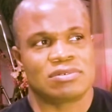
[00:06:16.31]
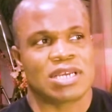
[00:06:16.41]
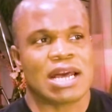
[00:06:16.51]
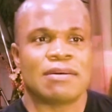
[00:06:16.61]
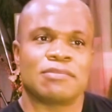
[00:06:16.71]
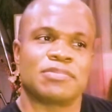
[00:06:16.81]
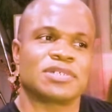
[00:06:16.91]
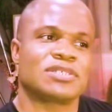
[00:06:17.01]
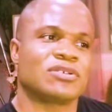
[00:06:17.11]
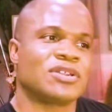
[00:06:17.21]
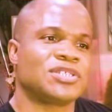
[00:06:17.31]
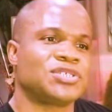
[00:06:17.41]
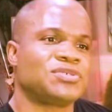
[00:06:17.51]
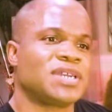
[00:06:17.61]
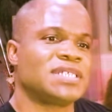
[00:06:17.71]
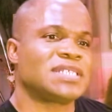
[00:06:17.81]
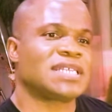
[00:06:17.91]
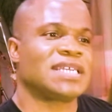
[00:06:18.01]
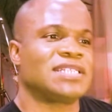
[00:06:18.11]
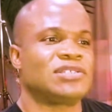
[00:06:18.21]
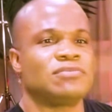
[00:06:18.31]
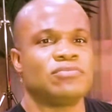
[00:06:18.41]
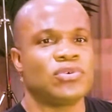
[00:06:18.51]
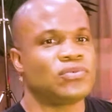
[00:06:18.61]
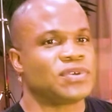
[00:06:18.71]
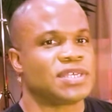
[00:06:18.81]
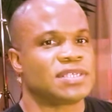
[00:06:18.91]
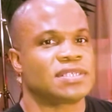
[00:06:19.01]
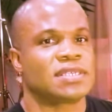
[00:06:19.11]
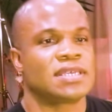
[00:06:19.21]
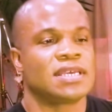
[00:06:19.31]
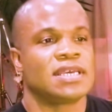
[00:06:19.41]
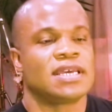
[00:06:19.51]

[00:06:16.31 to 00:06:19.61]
comic books started translating to movies.